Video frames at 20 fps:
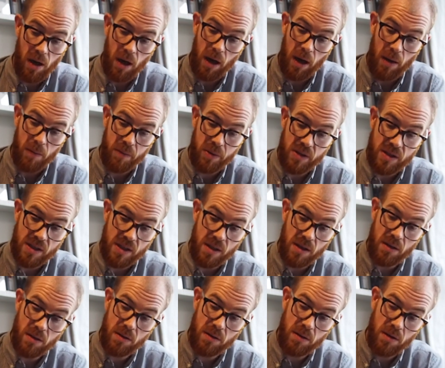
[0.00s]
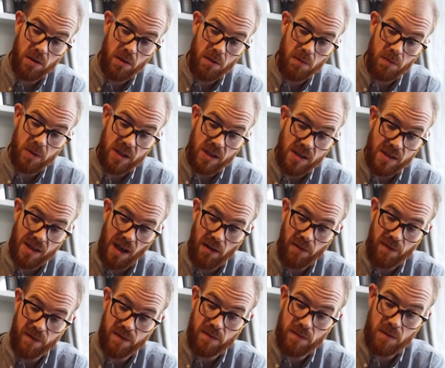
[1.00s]
Petit
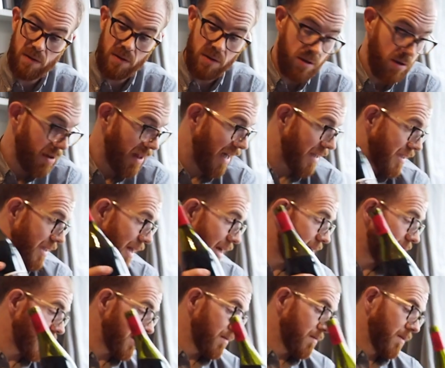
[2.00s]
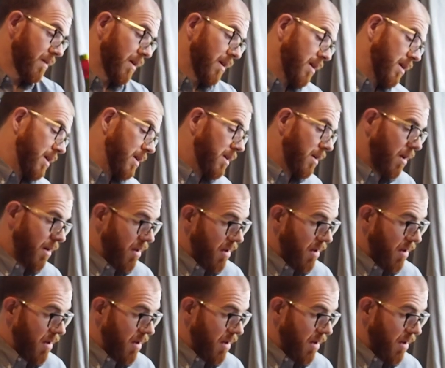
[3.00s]
SELVE 2018.